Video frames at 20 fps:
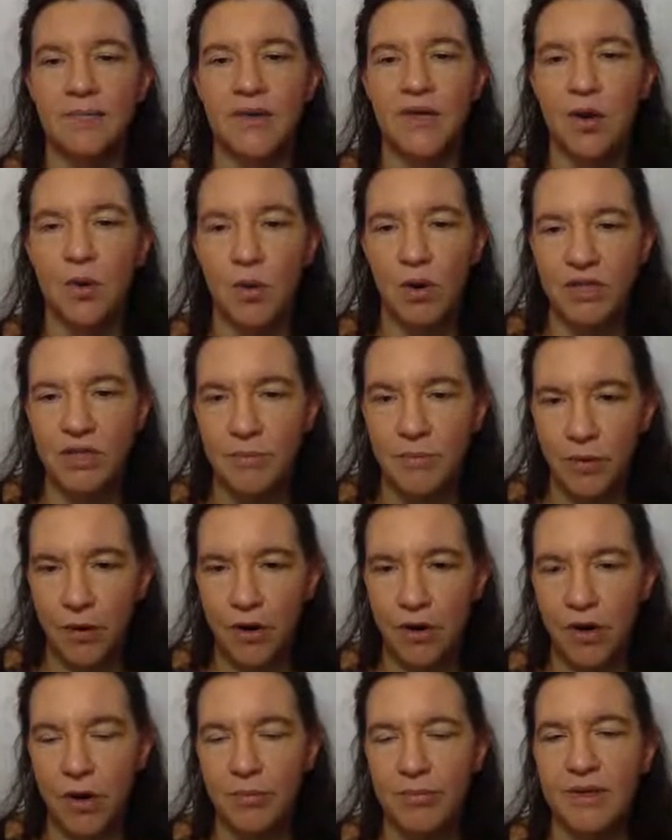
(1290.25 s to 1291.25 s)

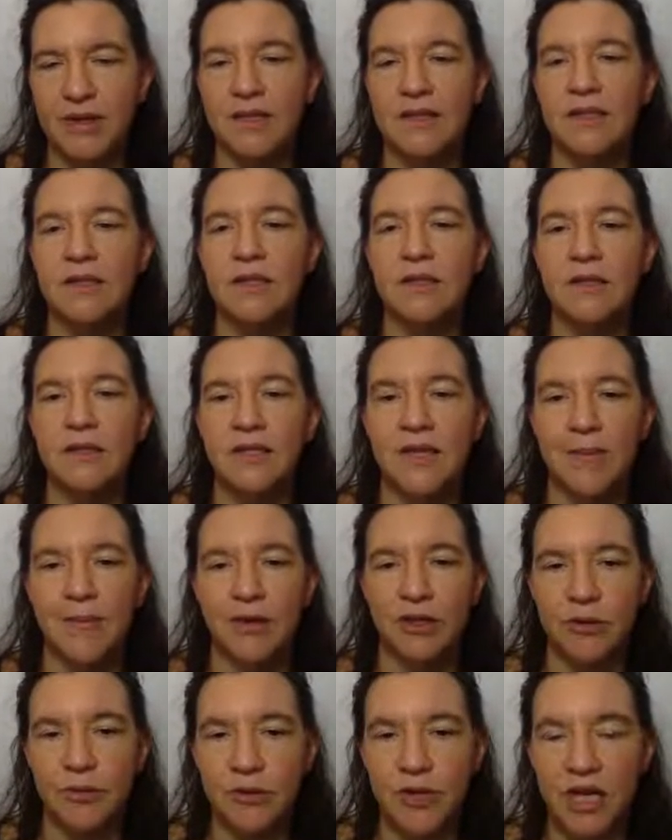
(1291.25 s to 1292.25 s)
quasi-polynomial. It's still
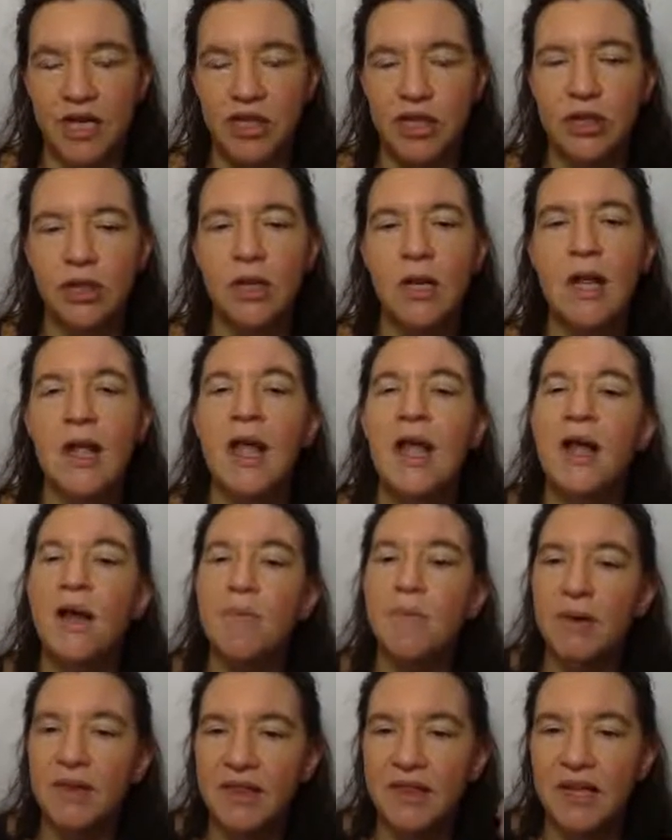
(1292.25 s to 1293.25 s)
sub-exponential,
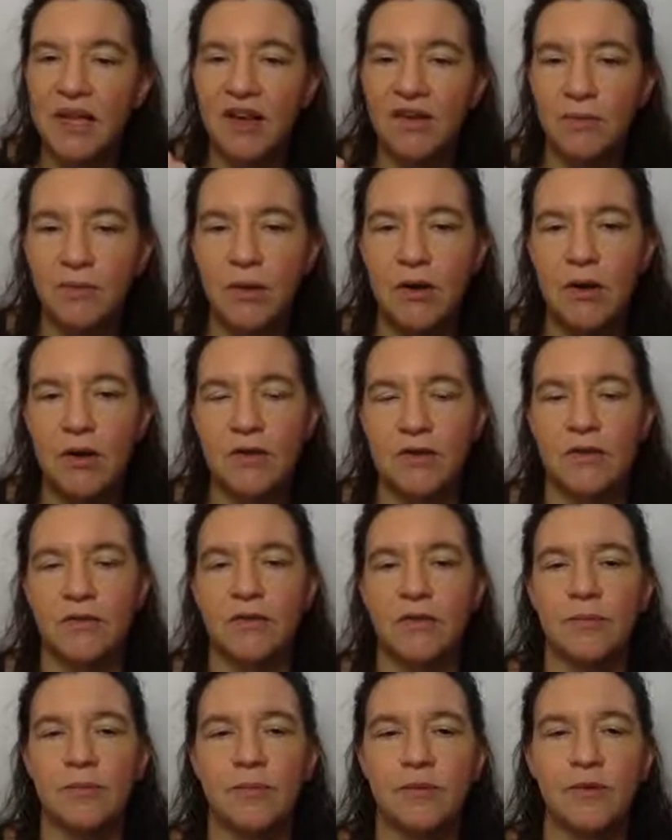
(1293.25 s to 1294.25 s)
but there have been lots of
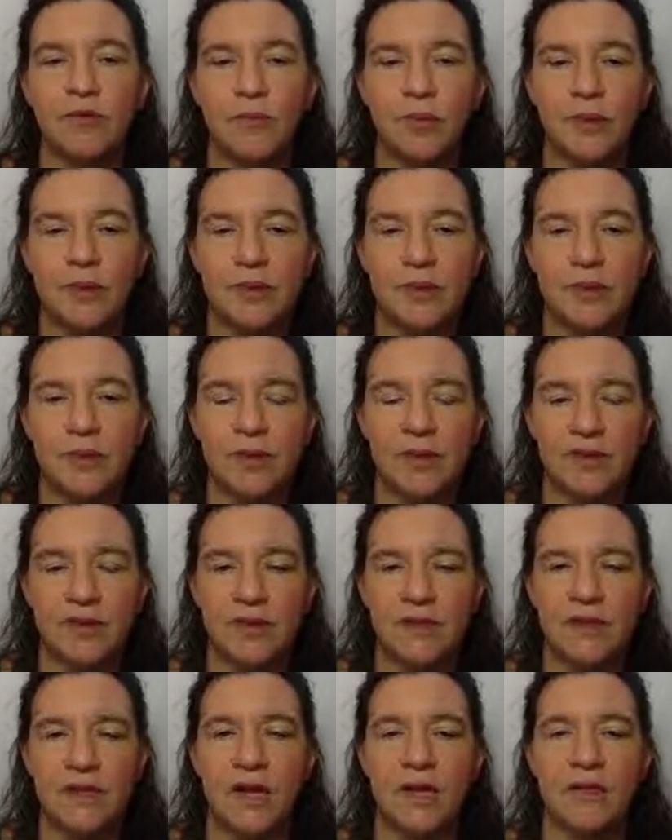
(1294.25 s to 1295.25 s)
improvements on the
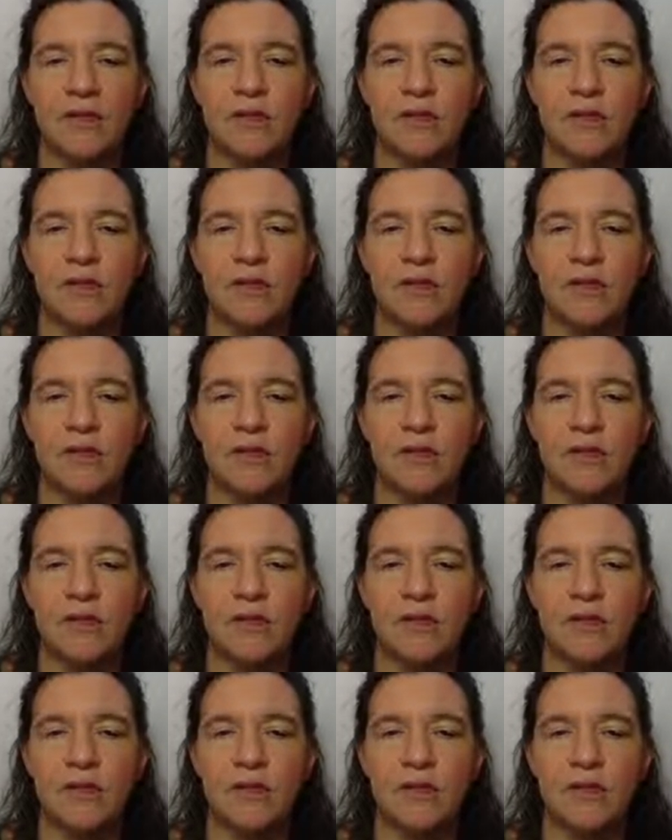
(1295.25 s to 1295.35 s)
side.